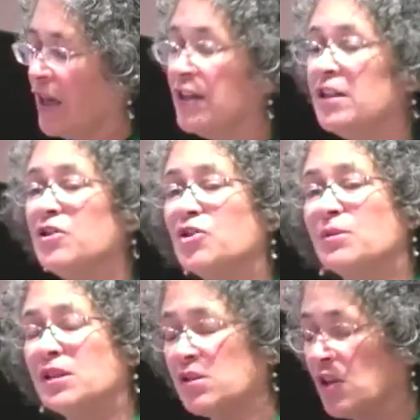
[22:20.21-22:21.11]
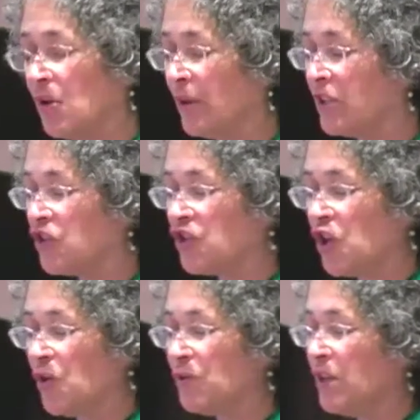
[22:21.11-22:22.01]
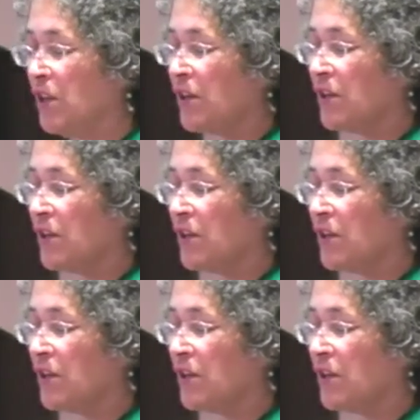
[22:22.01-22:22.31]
And in doing so, it showed